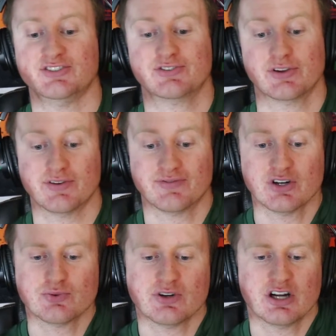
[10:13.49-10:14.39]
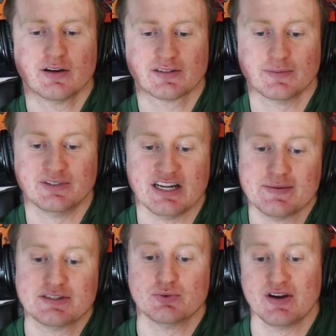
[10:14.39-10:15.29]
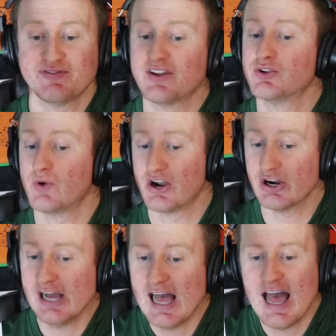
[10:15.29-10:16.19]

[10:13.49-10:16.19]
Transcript: So the first one comes from James Swift on Twitter,